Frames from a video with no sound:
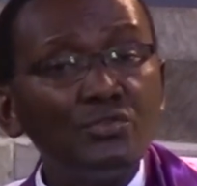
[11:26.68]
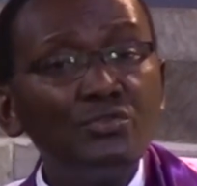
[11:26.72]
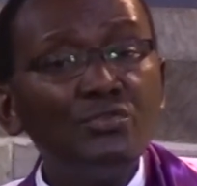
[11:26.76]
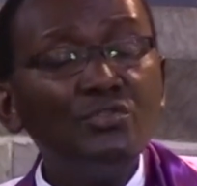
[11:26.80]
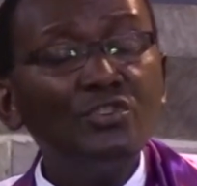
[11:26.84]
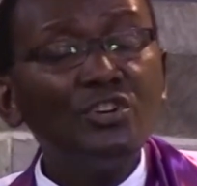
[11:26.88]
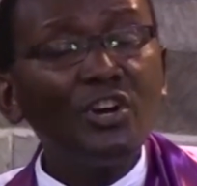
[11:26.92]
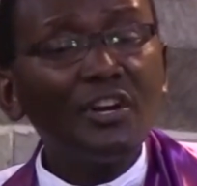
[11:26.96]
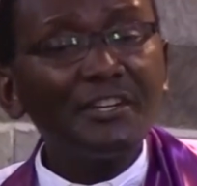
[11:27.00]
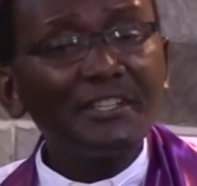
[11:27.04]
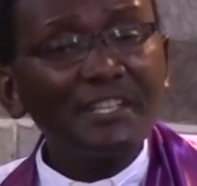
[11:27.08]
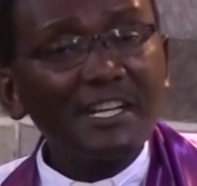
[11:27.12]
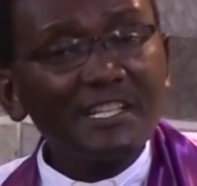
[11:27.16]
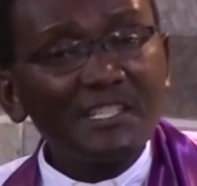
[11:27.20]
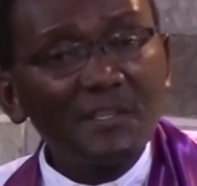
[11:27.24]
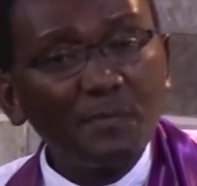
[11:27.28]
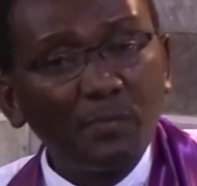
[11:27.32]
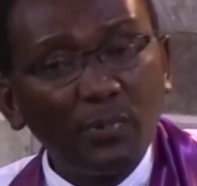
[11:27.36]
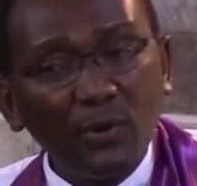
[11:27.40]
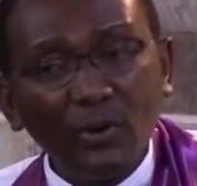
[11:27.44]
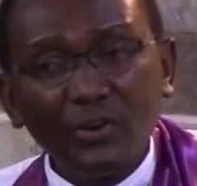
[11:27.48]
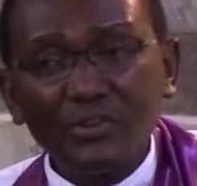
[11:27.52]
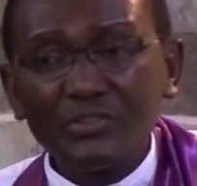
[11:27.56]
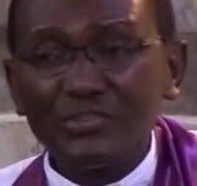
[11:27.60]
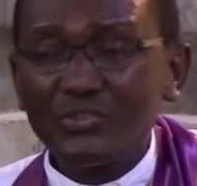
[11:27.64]
Do not
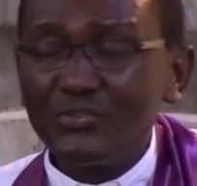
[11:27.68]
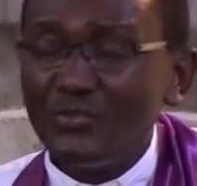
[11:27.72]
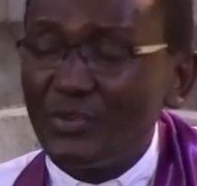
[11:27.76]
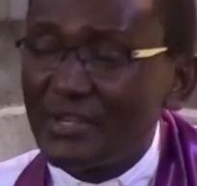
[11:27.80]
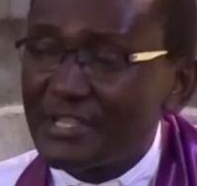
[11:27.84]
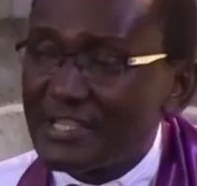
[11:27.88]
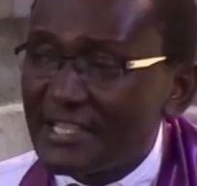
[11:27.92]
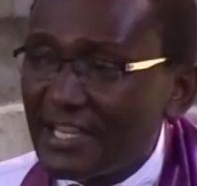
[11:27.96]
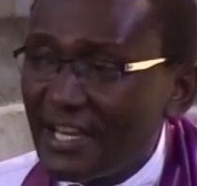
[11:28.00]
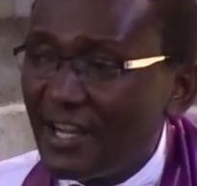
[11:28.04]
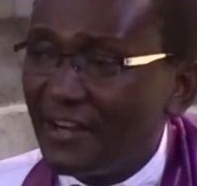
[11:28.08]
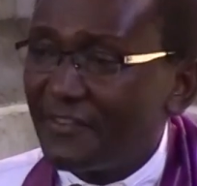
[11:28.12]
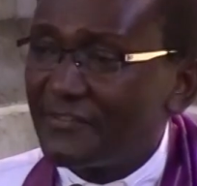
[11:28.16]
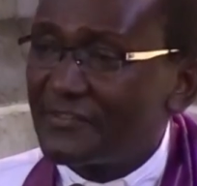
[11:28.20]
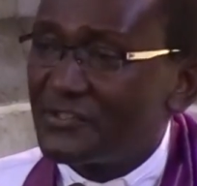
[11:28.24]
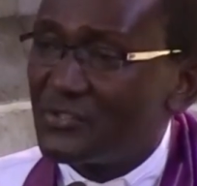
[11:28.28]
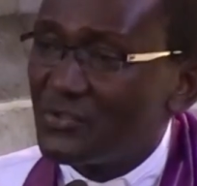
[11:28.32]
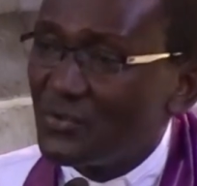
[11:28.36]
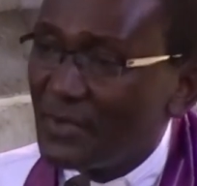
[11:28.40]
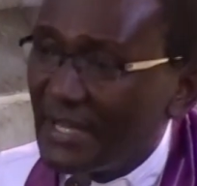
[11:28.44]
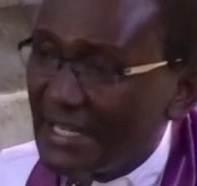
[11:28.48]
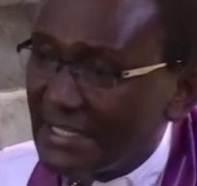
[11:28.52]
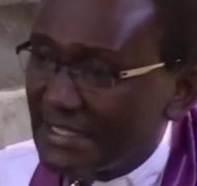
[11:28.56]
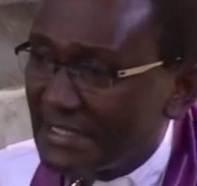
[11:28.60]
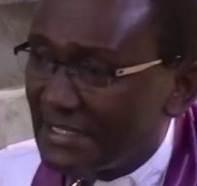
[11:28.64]
expose yourself
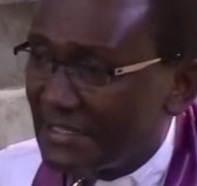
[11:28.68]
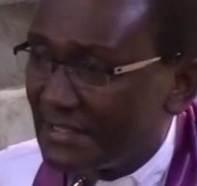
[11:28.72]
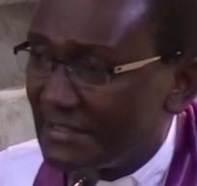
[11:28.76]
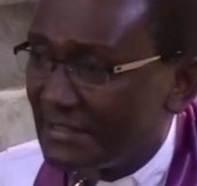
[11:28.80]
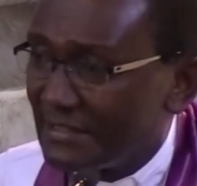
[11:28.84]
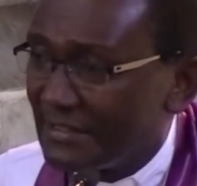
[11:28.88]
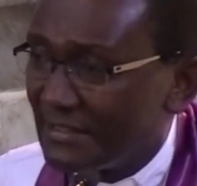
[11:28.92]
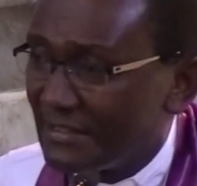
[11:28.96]
to it.